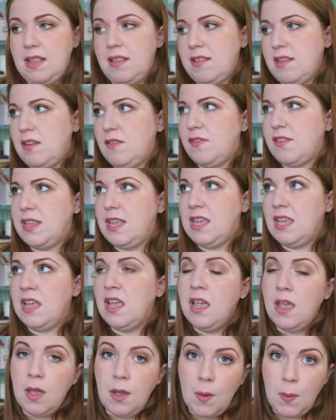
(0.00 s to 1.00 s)
Instead of
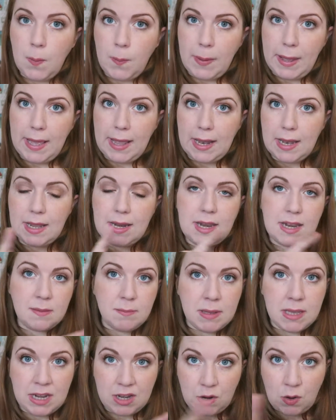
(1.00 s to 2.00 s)
saying, well,
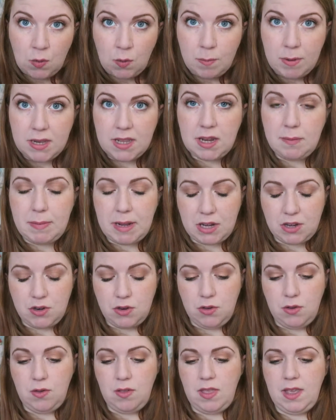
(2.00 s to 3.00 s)
let me get home and get back
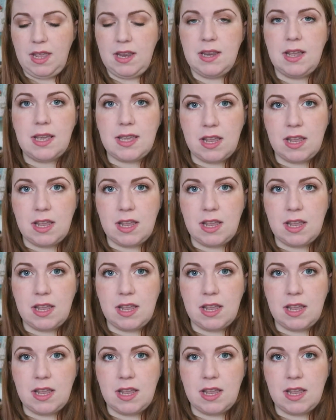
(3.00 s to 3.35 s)
to you then,